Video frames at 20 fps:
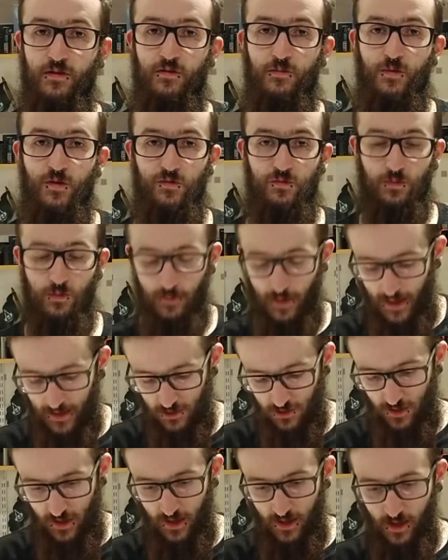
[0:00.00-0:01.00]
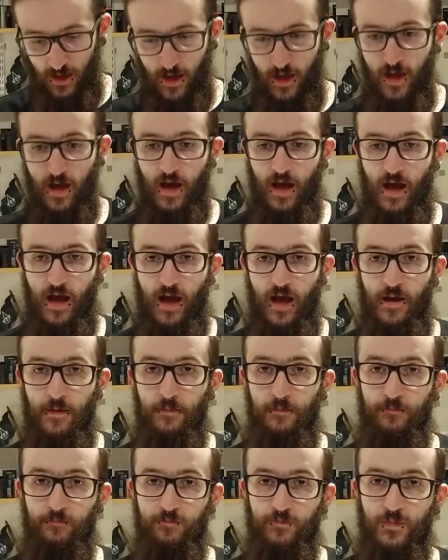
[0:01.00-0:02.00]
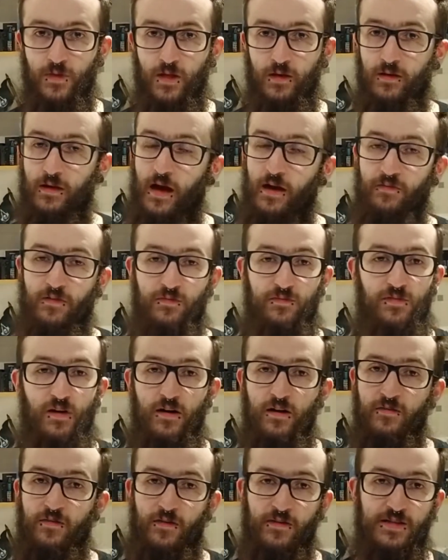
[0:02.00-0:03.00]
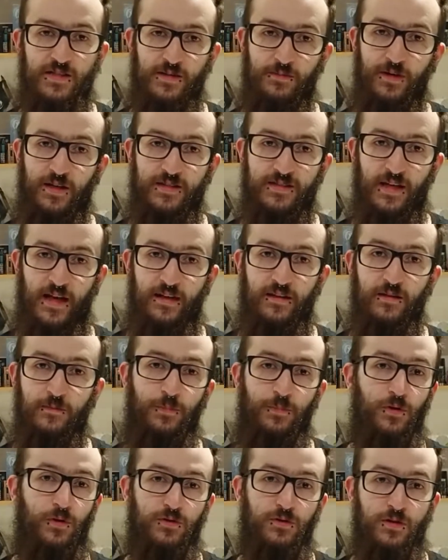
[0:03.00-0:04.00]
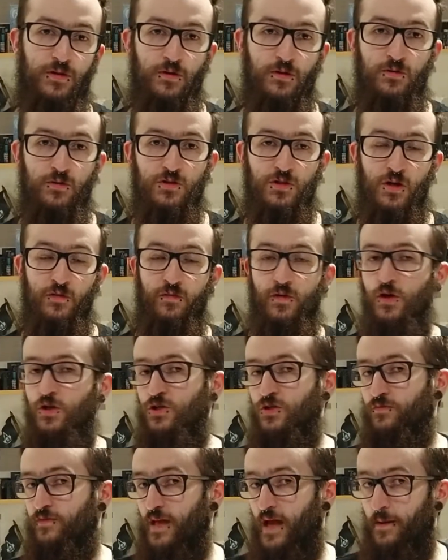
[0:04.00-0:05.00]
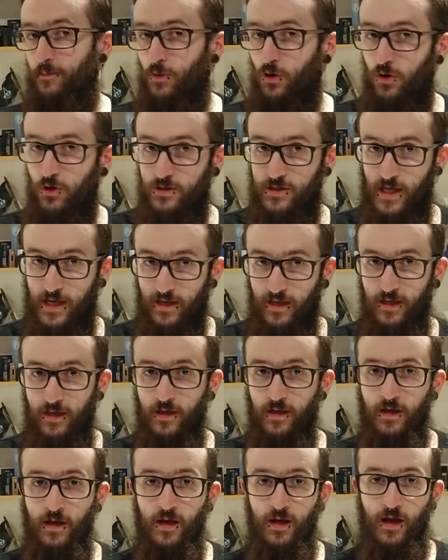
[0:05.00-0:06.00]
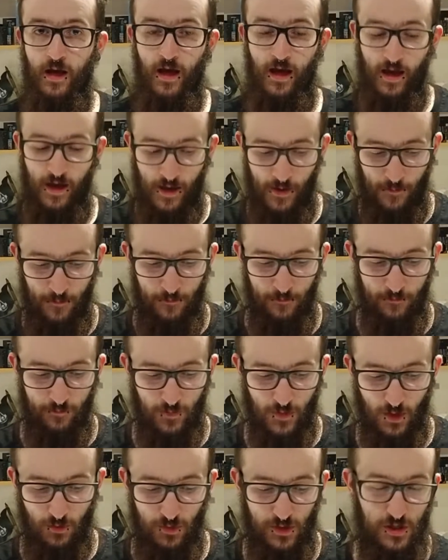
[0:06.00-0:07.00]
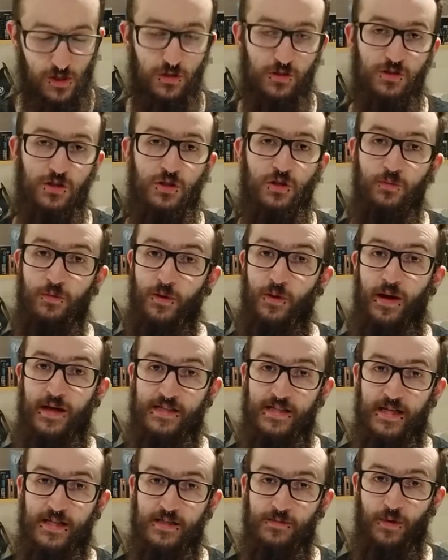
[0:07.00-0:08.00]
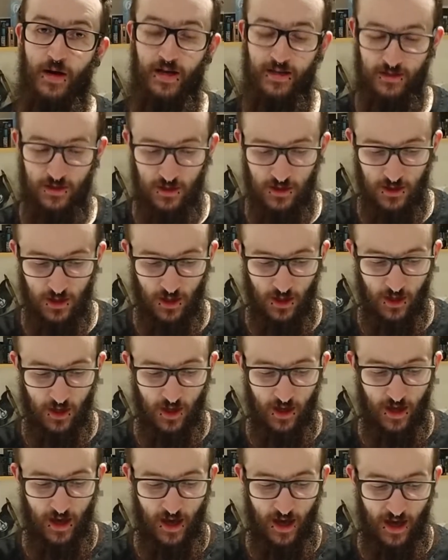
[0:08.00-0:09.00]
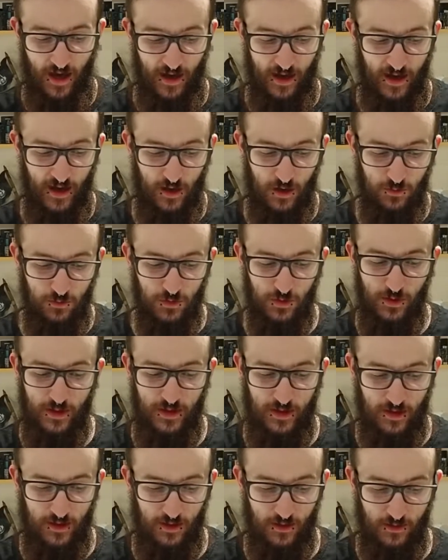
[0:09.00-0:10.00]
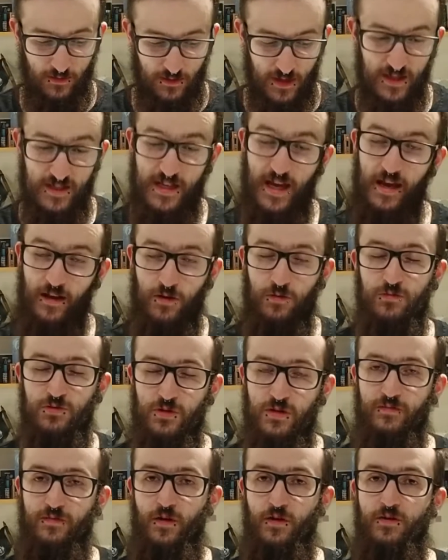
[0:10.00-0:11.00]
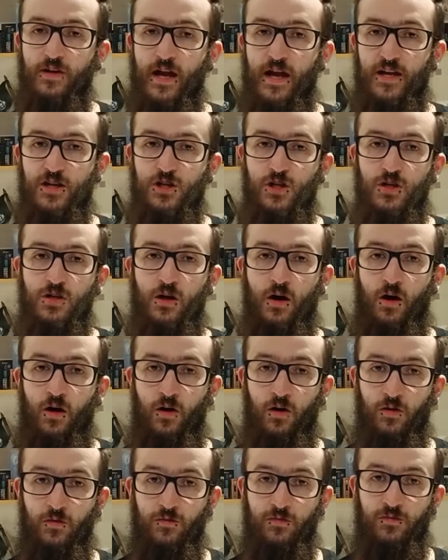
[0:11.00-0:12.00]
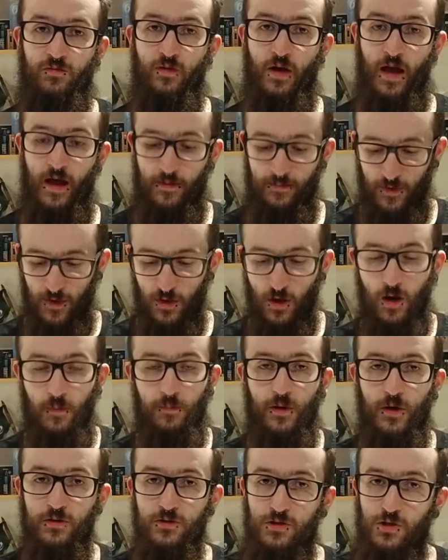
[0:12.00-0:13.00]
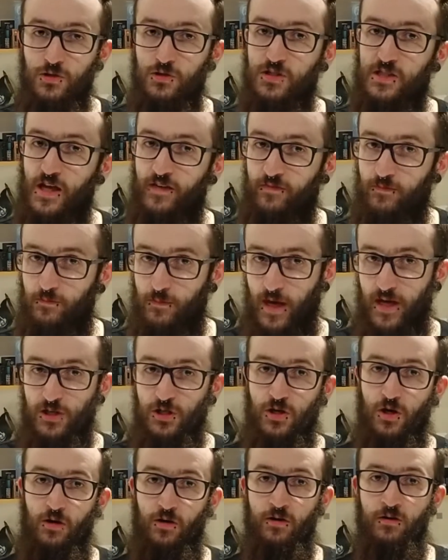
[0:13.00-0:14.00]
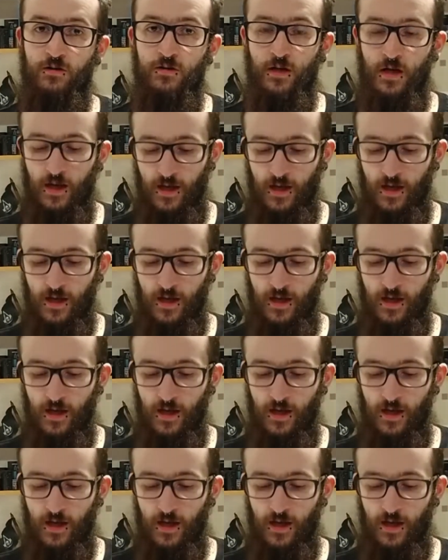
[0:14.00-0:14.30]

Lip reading: removable battery. Have a very, very similar tank. They both use a version of the MO tank, which uses WS atomizers. This kit comes with a variation of the 0.27 mesh coil,